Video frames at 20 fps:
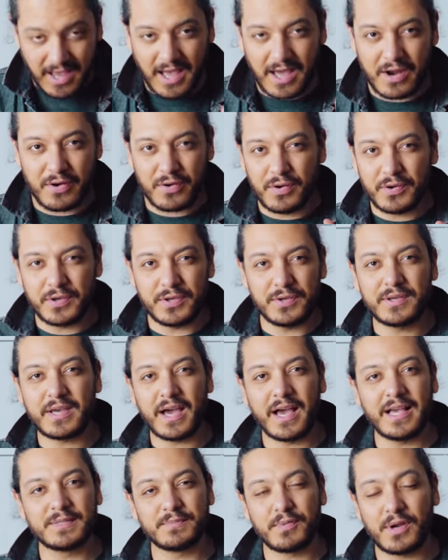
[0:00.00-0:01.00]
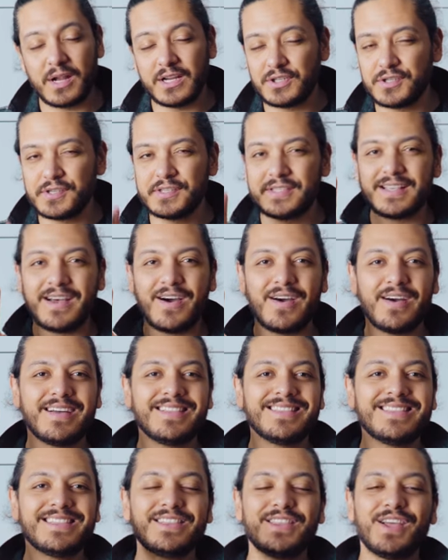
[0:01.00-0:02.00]
I don't know you guys, but I just
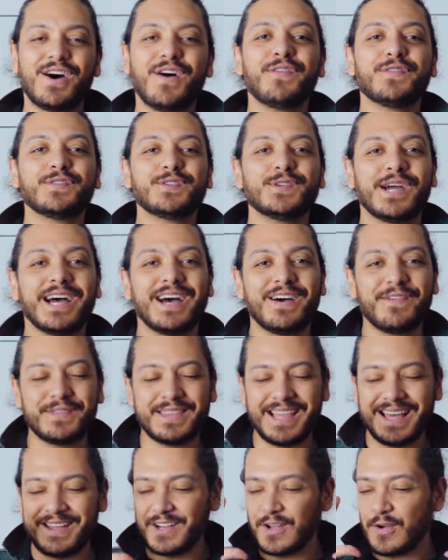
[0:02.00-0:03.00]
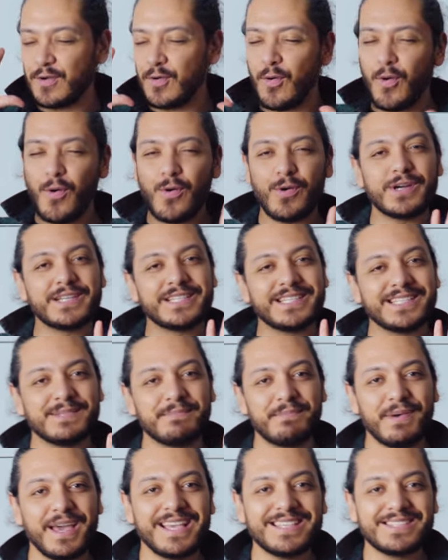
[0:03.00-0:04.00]
love to have that gorgeous
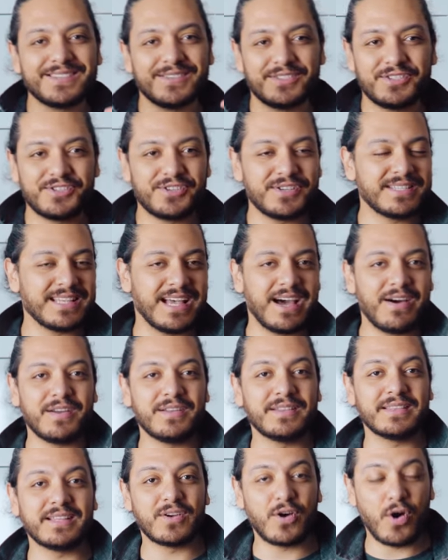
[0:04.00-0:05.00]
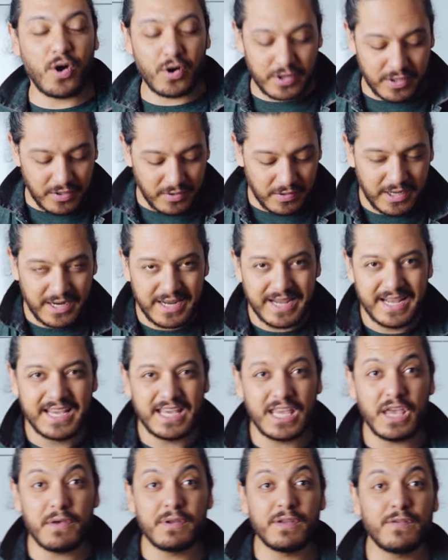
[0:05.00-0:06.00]
basil just out in the garden or
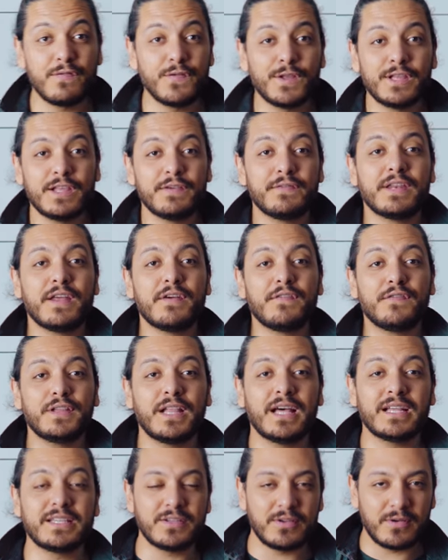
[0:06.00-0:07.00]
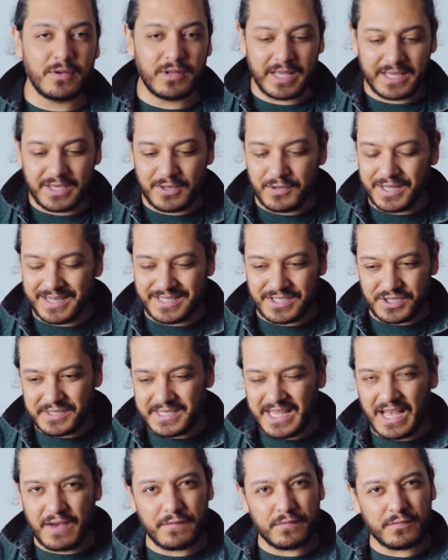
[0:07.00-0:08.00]
even if you live in a flat, you know, like you can
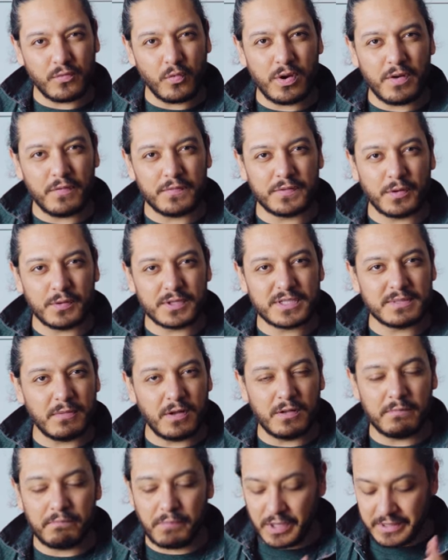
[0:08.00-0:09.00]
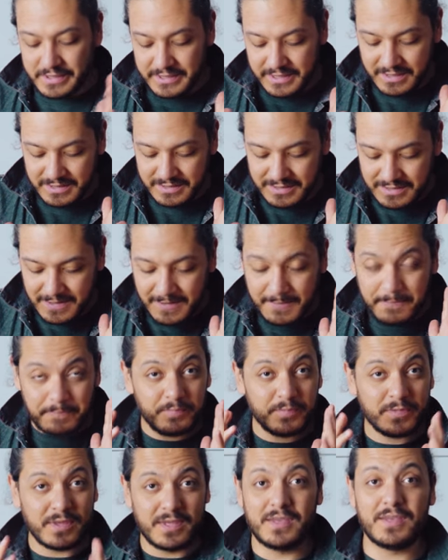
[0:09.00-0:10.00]
just have one of those small pots and
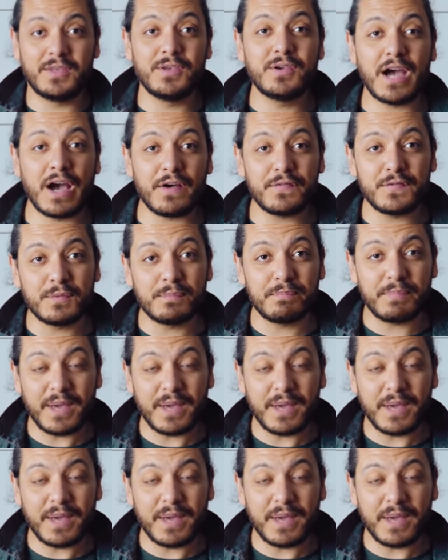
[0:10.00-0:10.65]
you have your